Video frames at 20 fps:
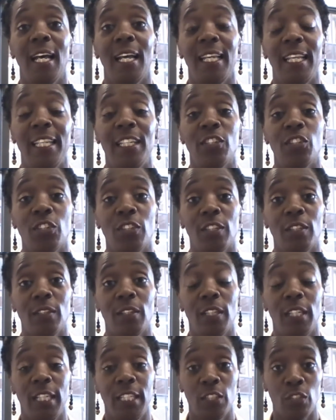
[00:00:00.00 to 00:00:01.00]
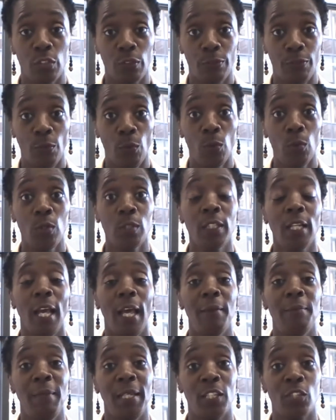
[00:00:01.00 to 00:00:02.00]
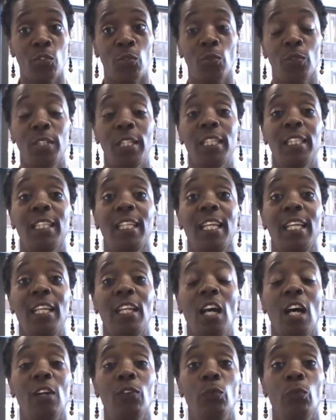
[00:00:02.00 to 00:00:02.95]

into the fold and make sure that they